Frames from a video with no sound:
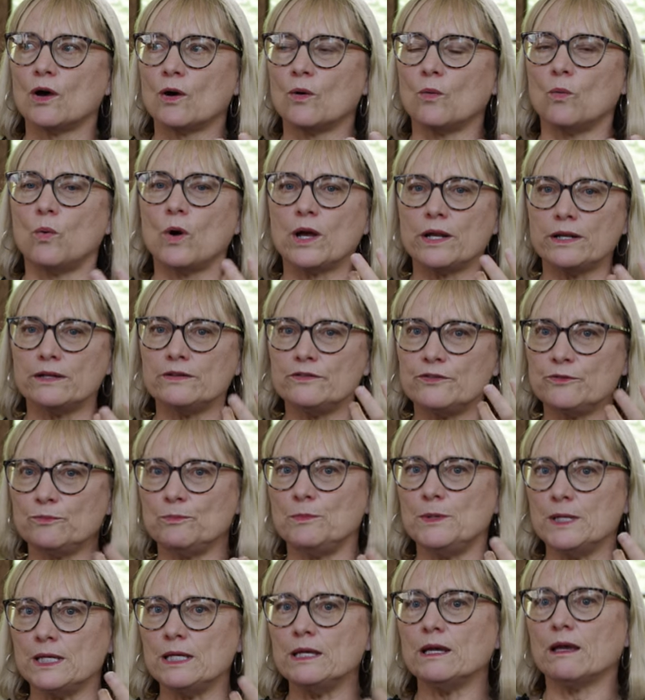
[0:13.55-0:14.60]
what is
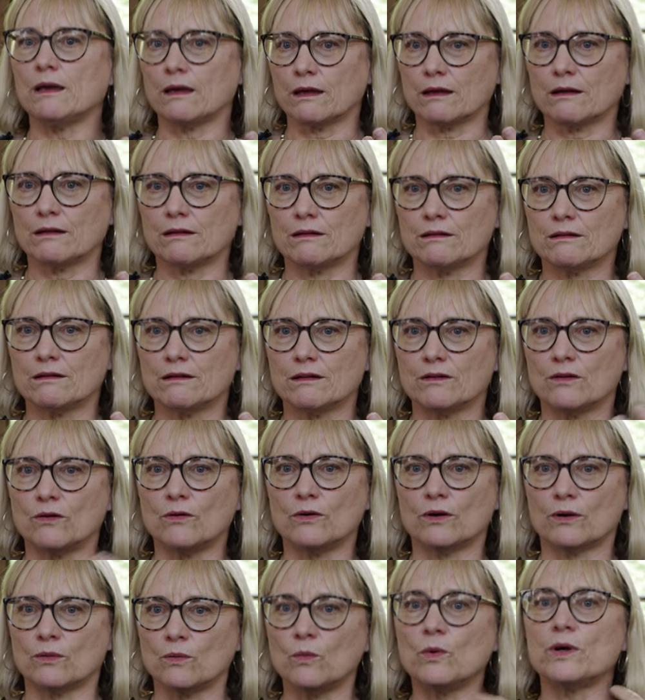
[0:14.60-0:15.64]
being?
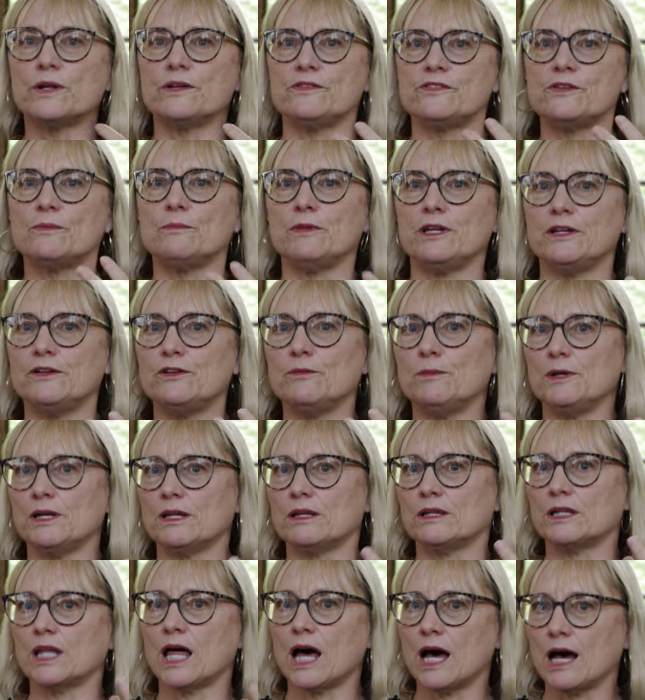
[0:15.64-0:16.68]
Or what does it mean to be
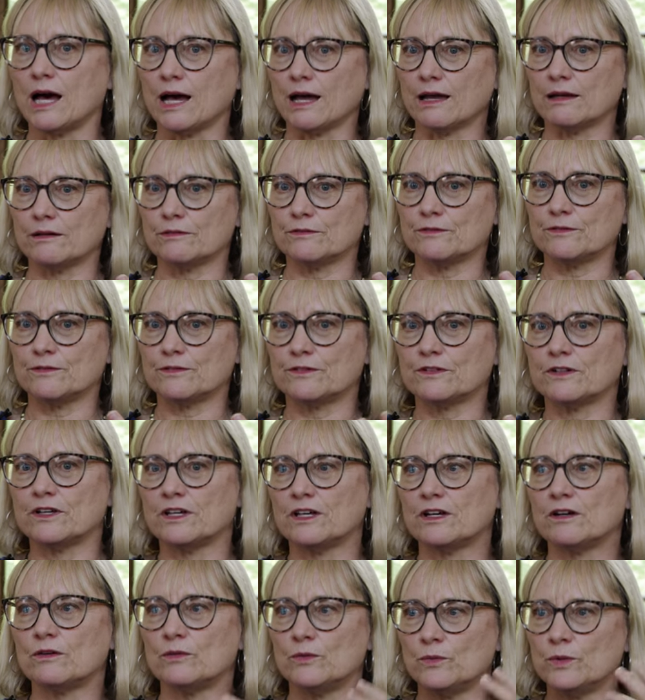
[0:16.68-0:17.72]
alive?
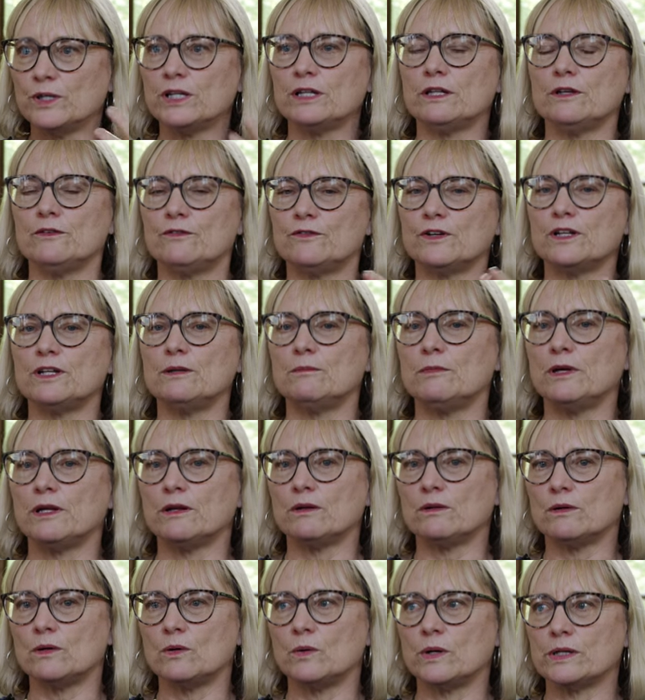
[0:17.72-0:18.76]
Really
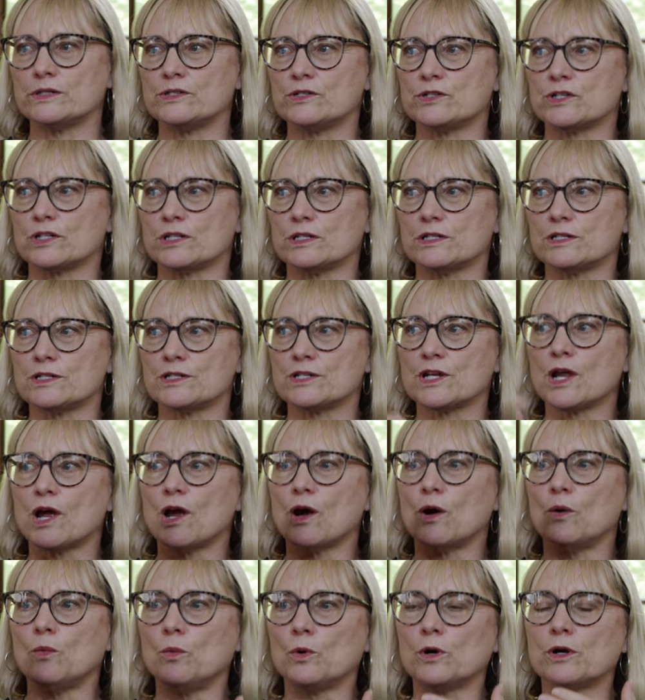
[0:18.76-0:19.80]
fundamental questions
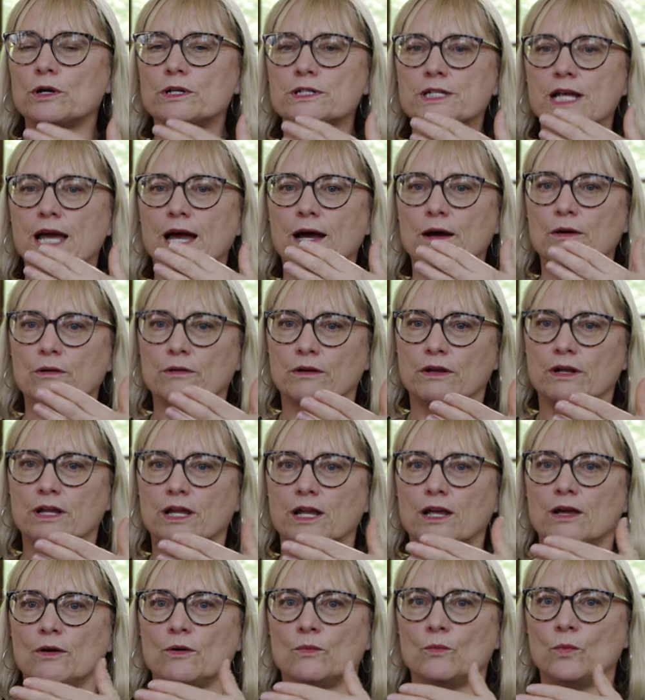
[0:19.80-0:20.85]
worked out
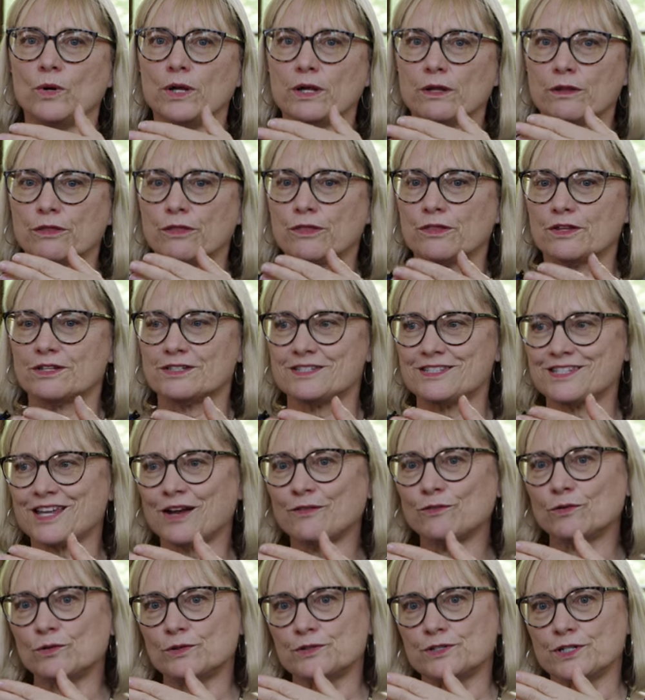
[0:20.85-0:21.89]
with
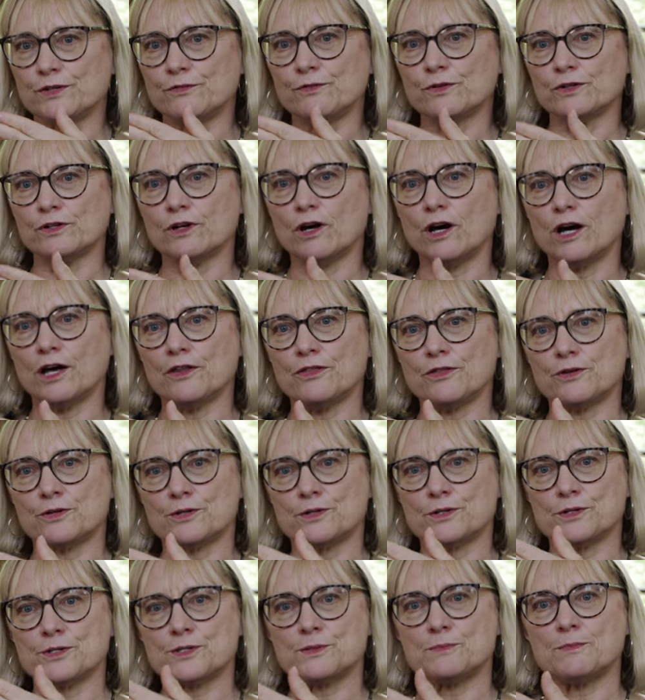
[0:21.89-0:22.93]
several different
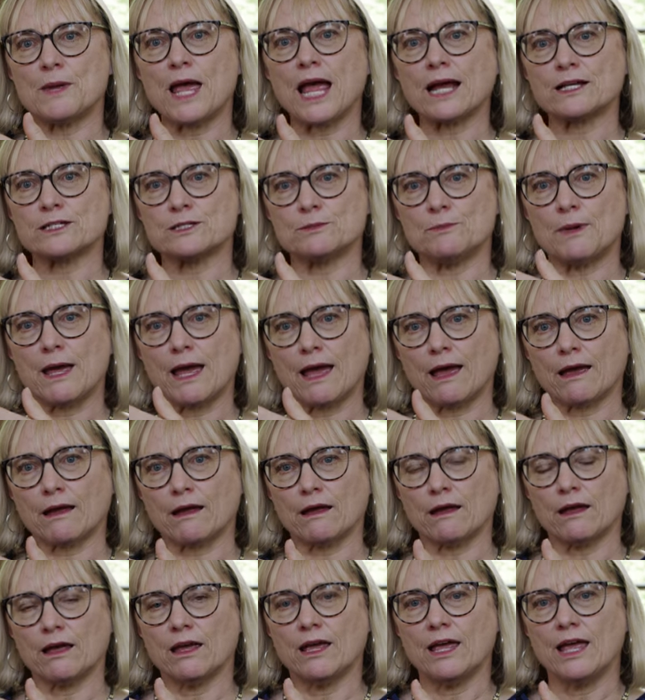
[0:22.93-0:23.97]
authors back to
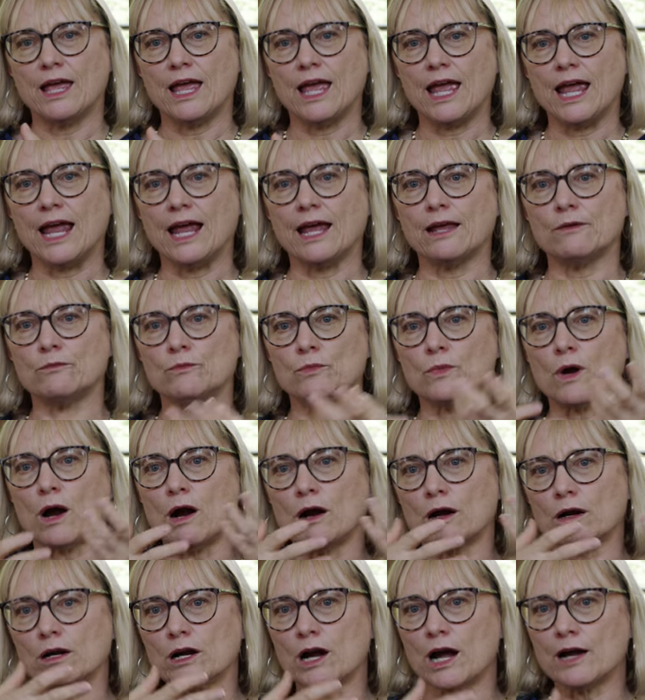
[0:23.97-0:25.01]
back. And
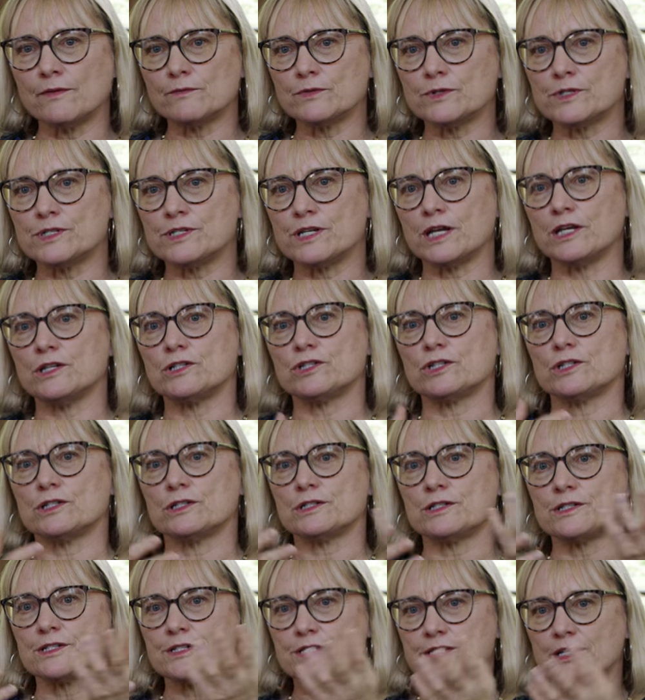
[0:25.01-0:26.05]
our
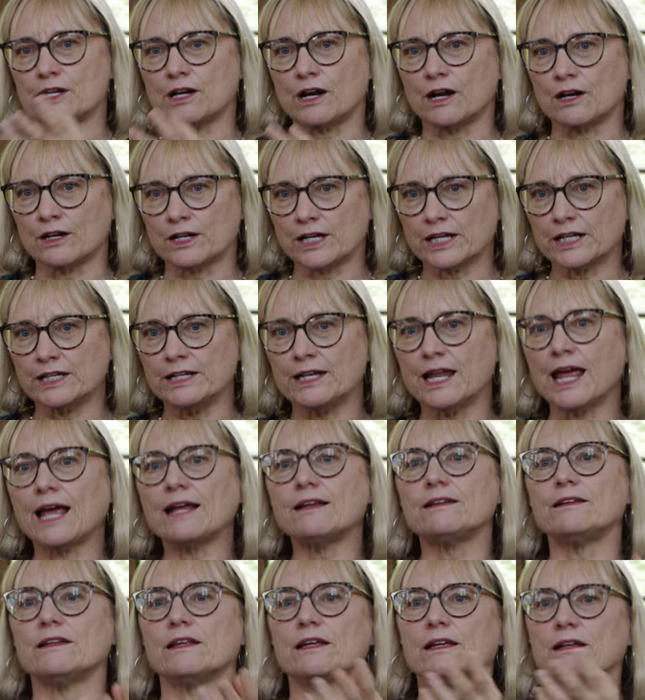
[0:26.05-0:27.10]
conversations are
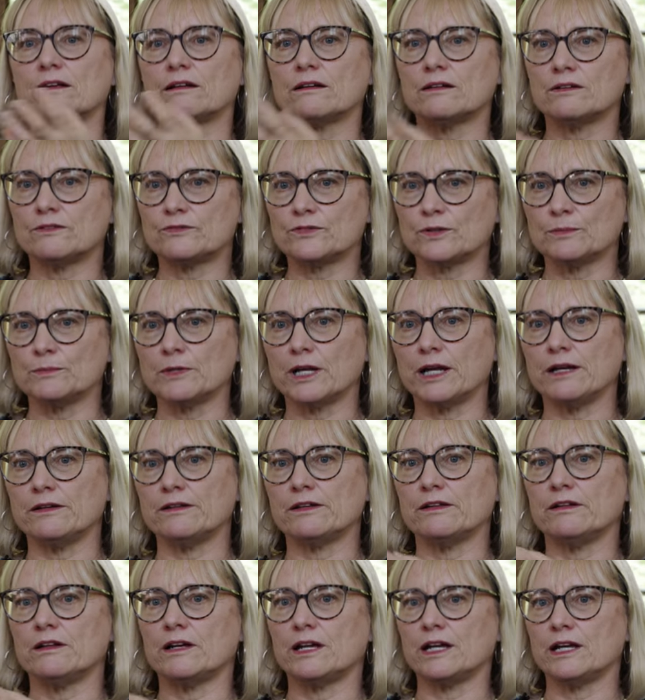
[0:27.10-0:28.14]
connecting from night
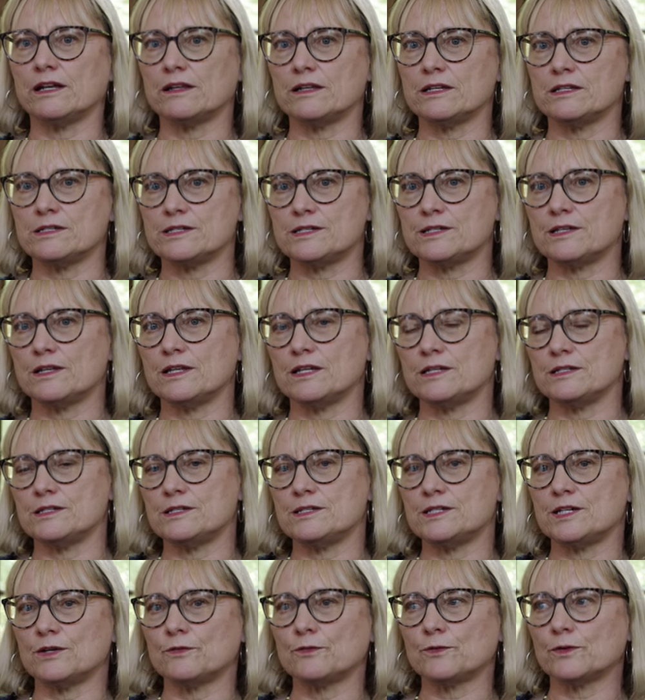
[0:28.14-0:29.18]
to night, these,
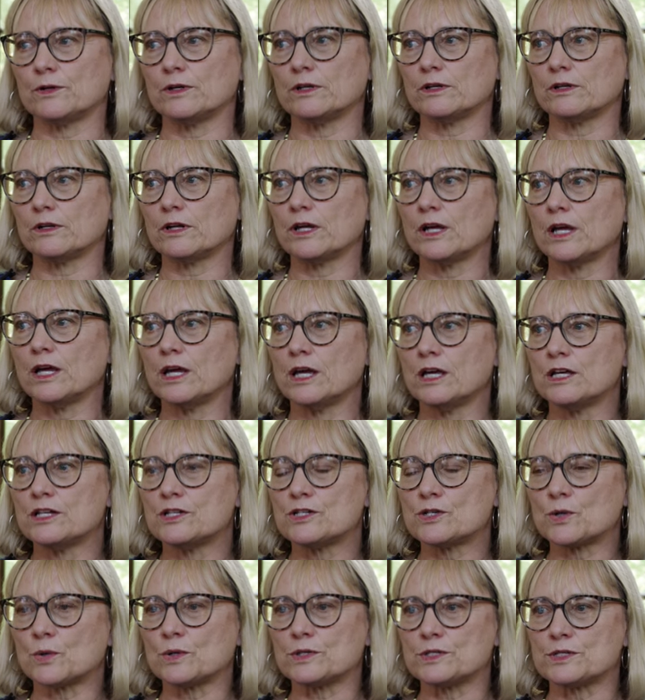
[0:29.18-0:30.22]
these different
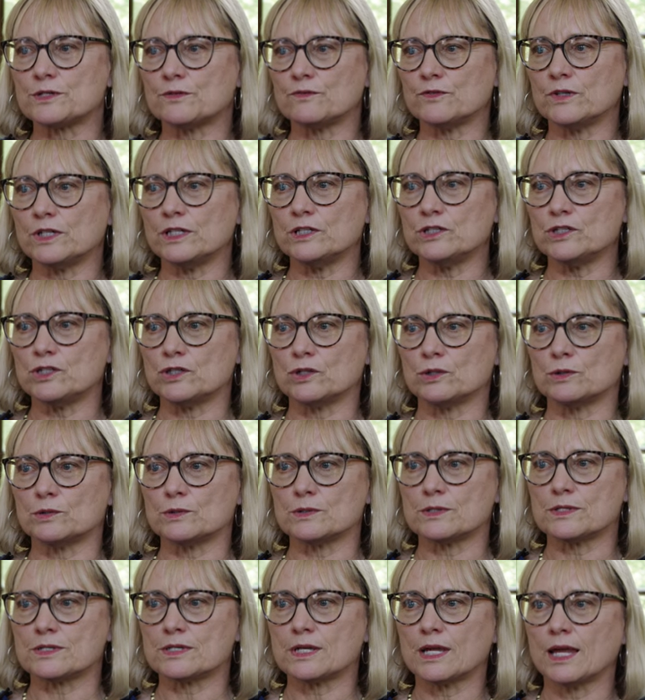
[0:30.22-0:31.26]
sorts of
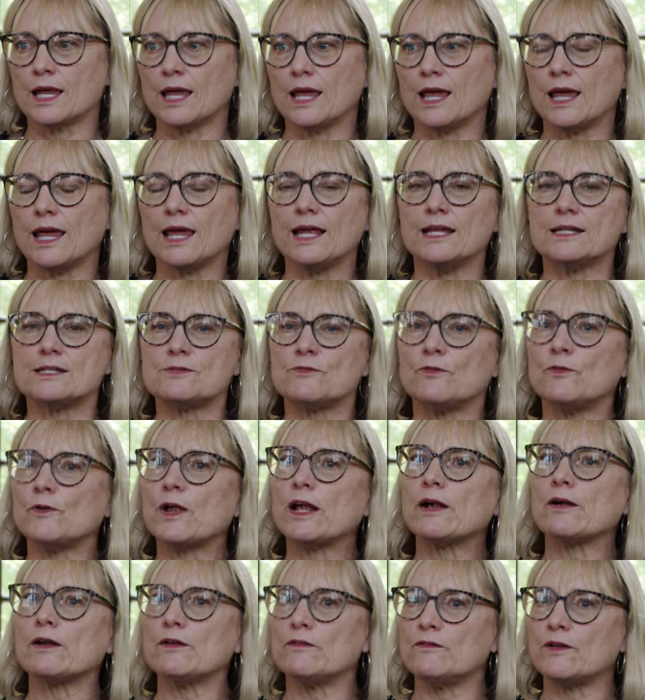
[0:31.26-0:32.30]
issues. It's
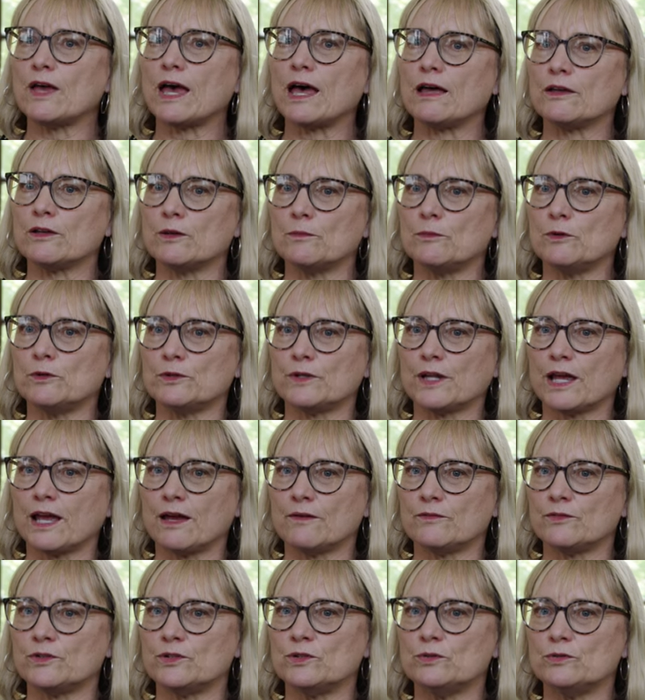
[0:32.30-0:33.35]
very valuable to
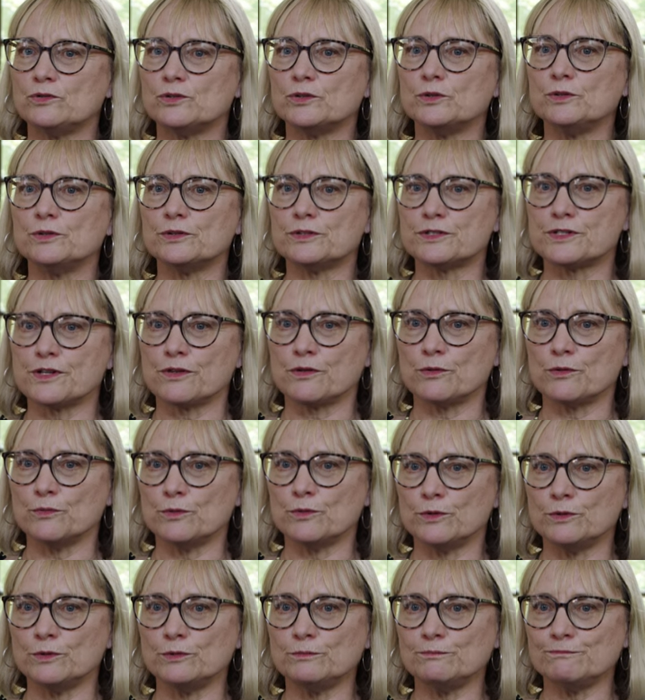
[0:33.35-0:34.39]
have two tutors in the
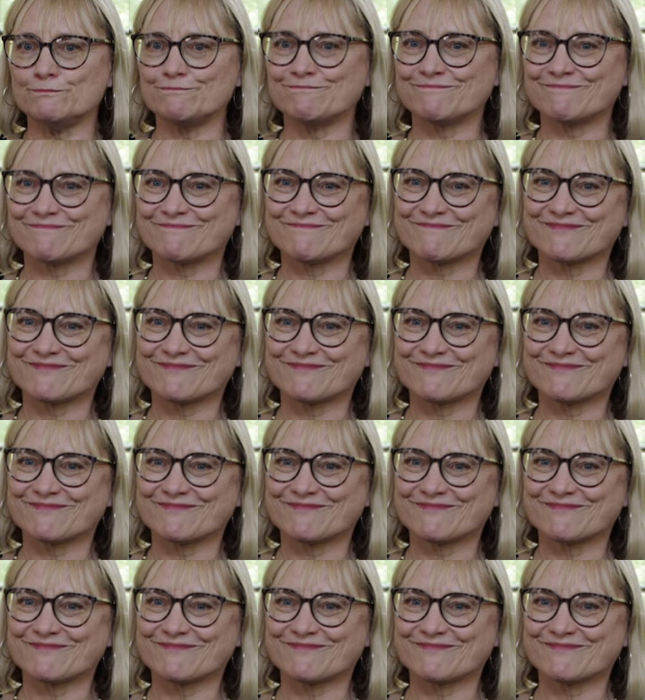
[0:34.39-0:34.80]
room